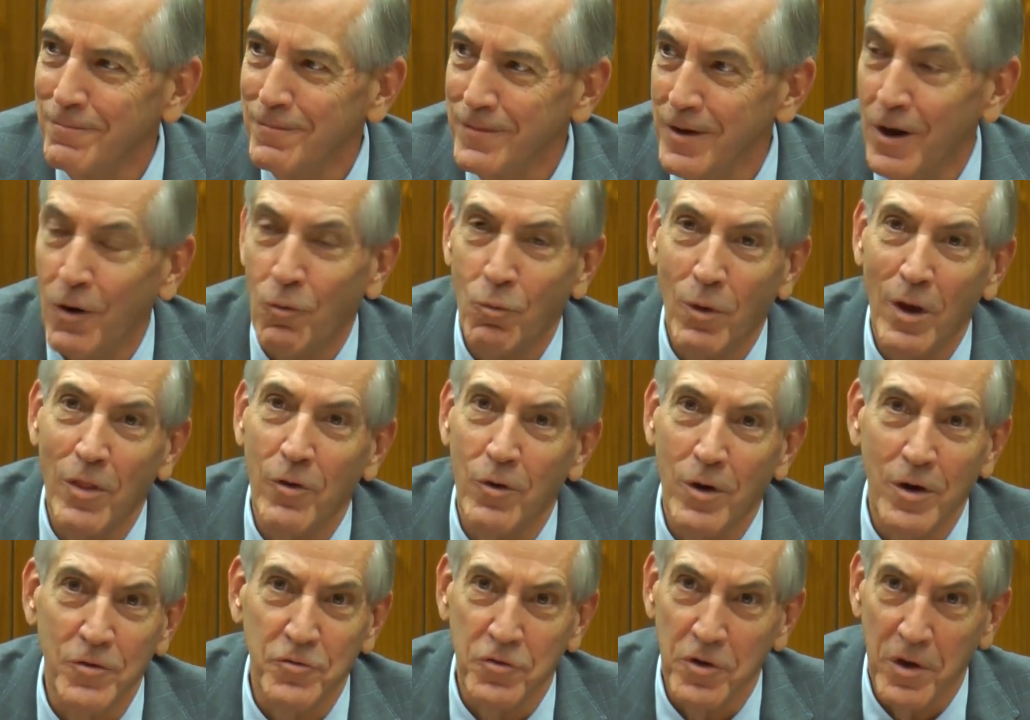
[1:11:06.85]
You know,
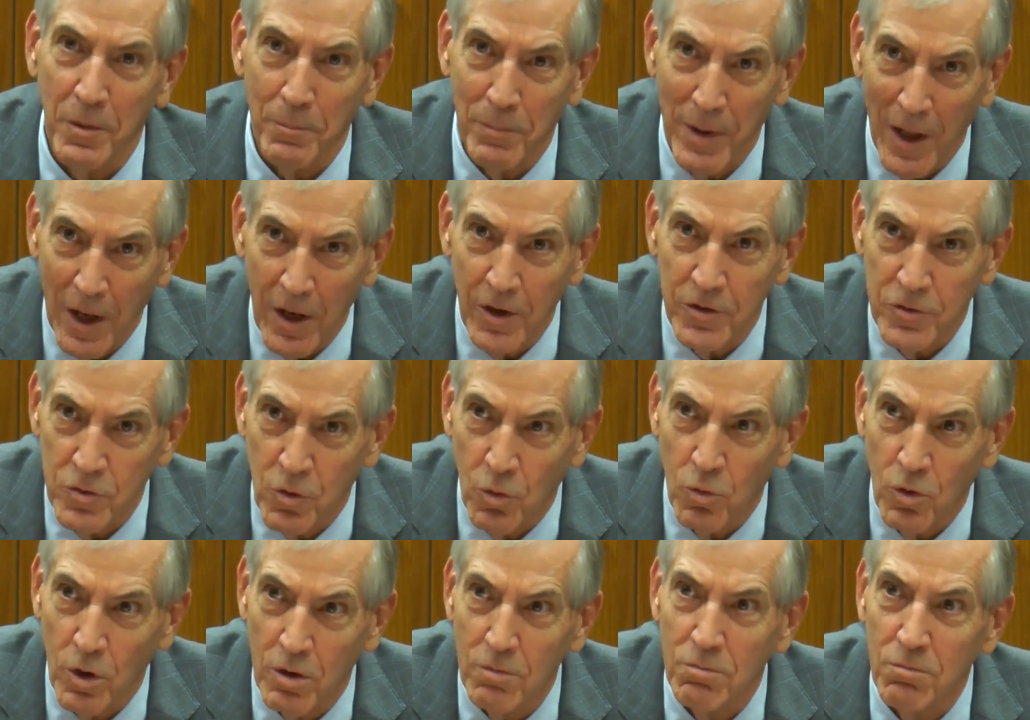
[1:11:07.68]
whether it's an appellate
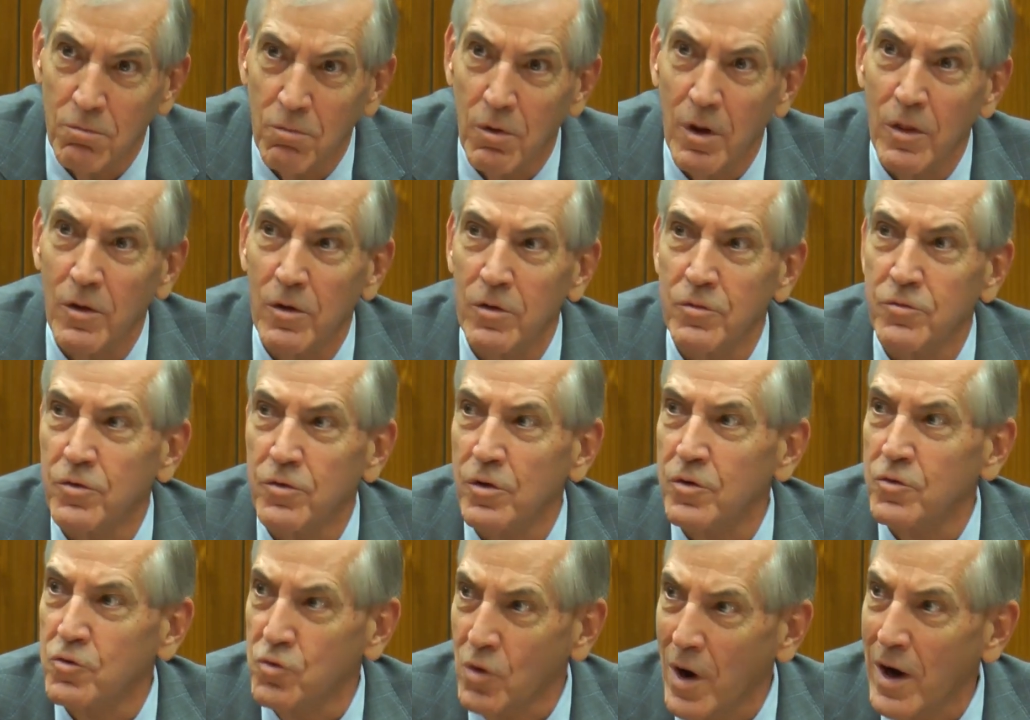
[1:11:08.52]
court, whether it's
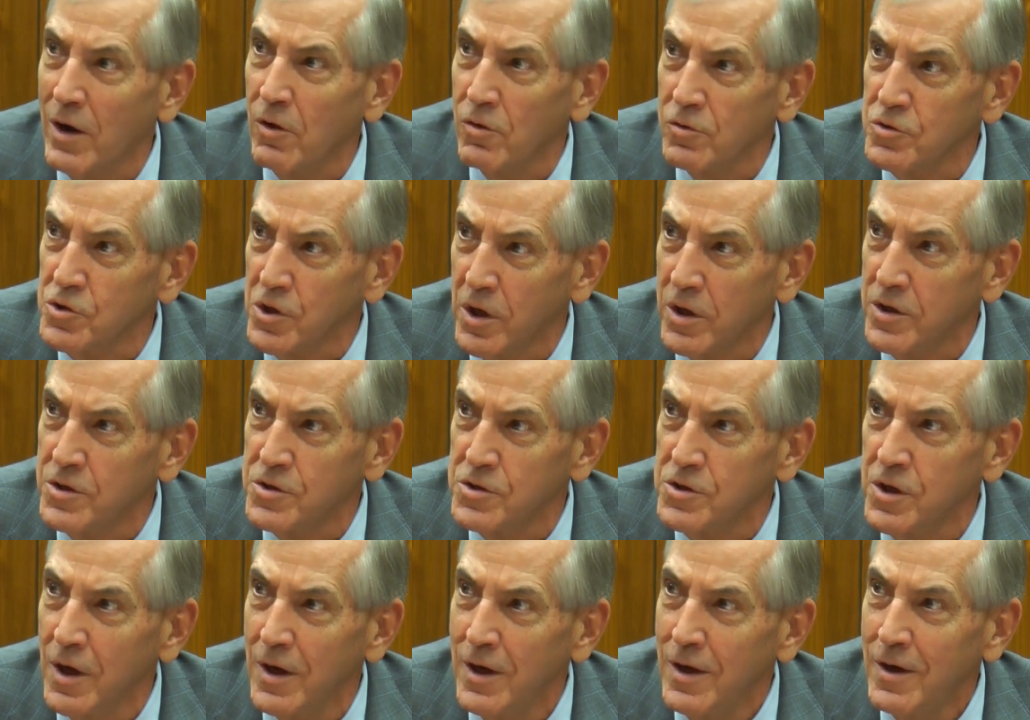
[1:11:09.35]
a trial
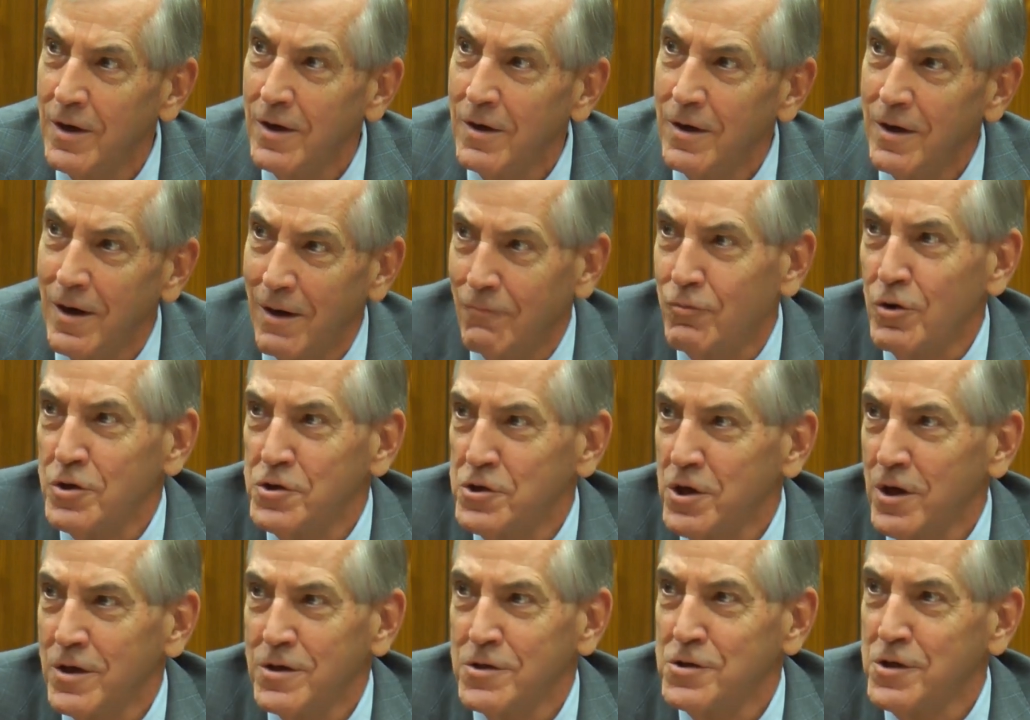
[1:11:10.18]
judge, every
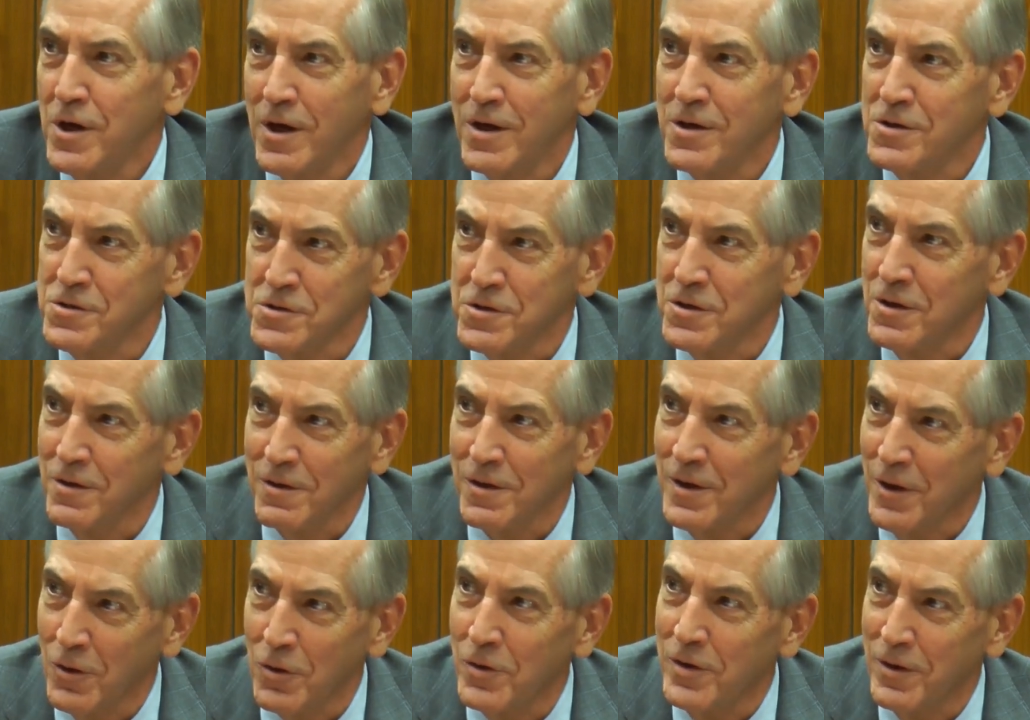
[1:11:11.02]
judge has a
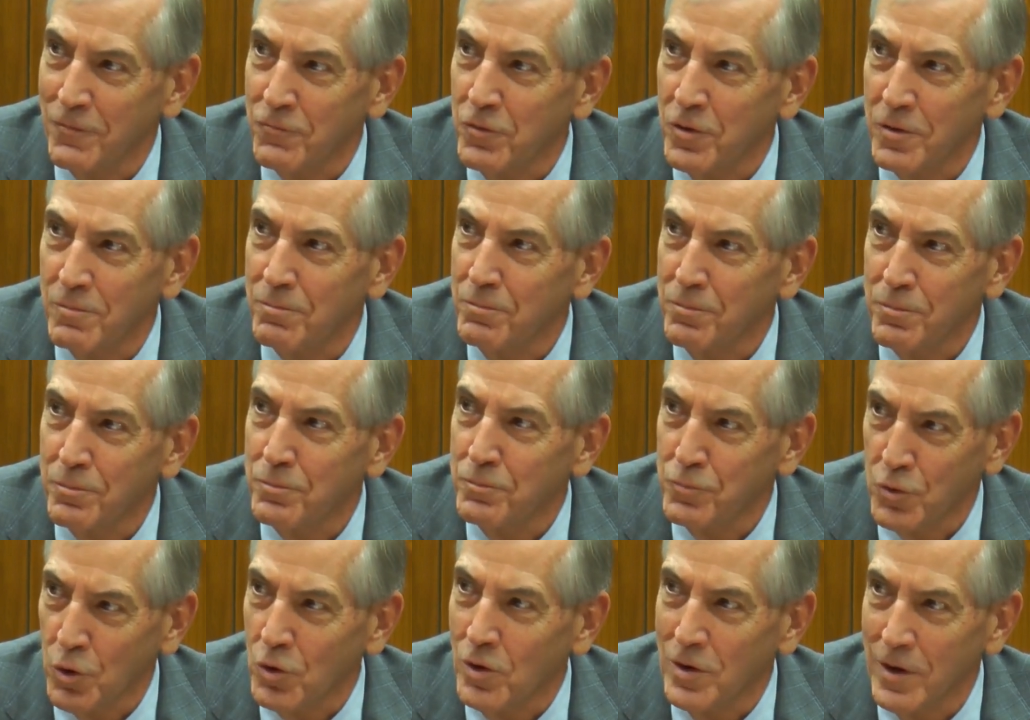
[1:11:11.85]
little
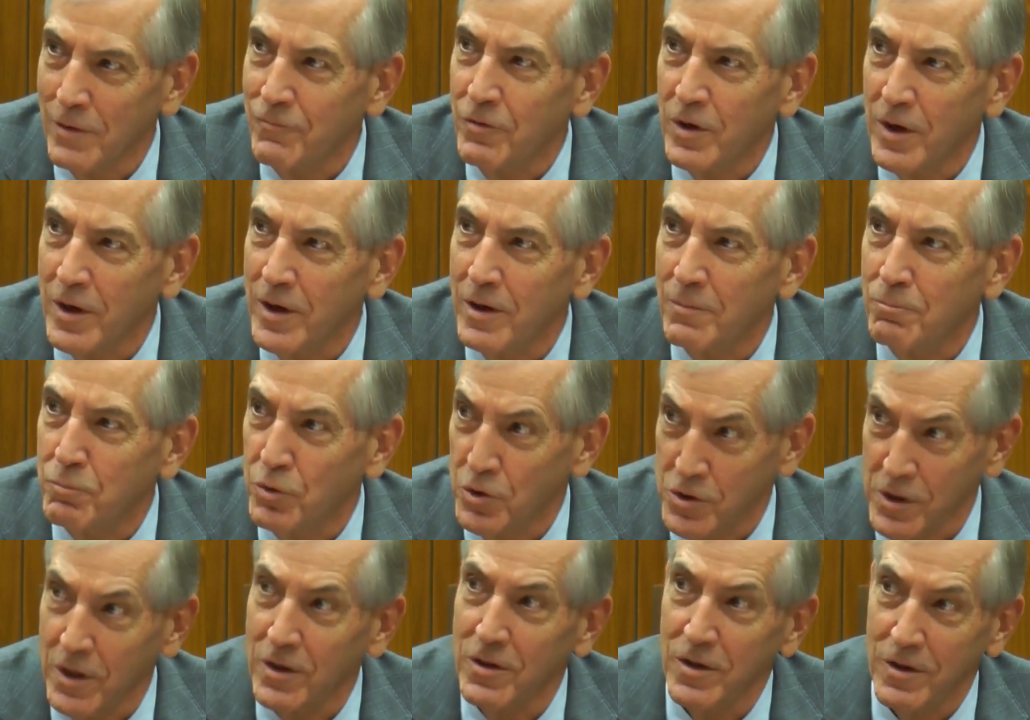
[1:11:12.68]
different proclivity, and
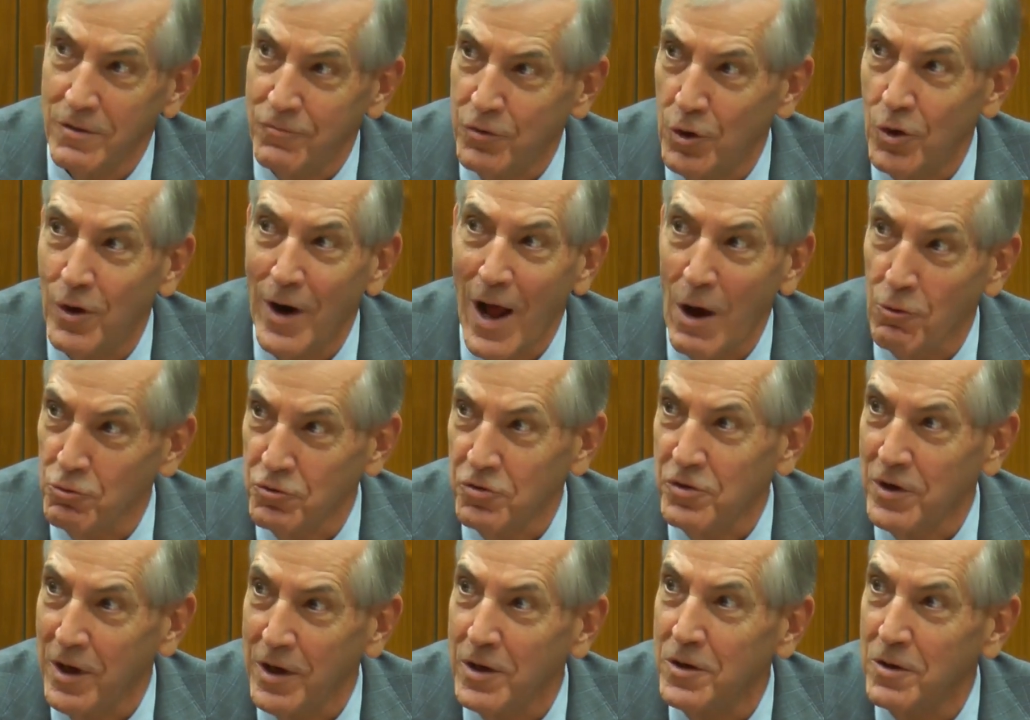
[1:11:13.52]
particularly if you're in
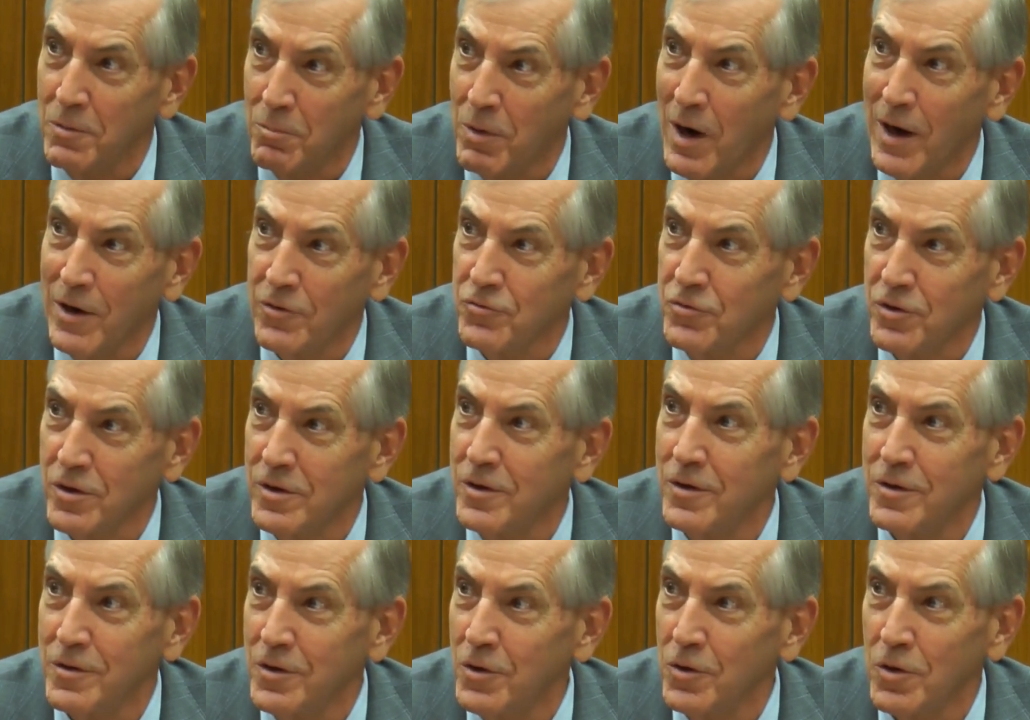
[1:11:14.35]
outstate Nebraska
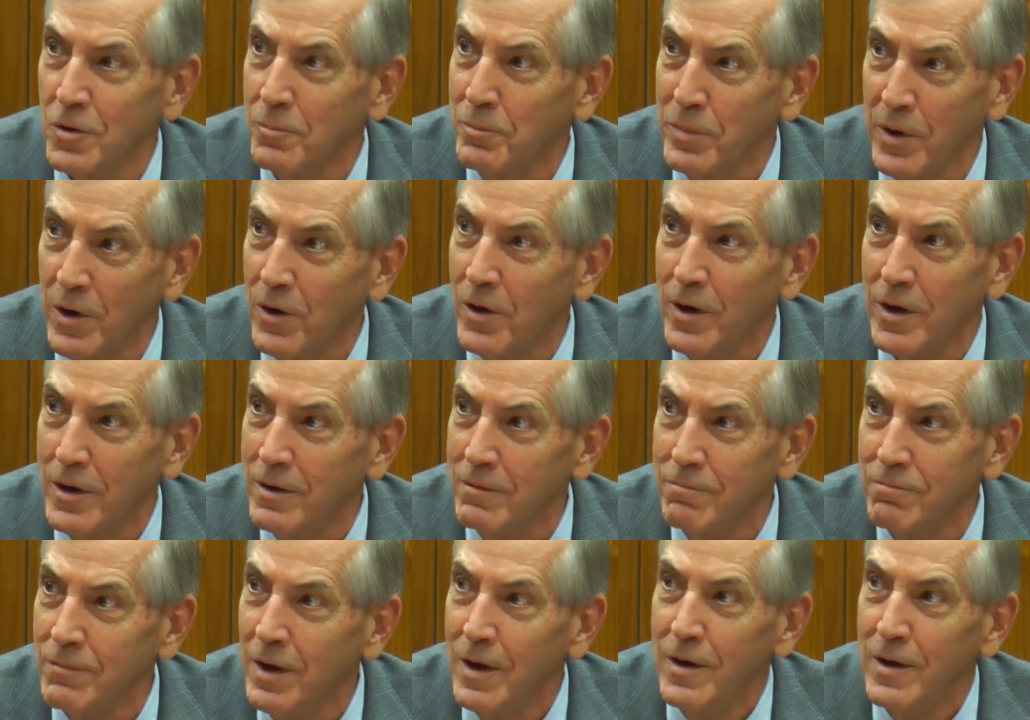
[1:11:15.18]
and you're appearing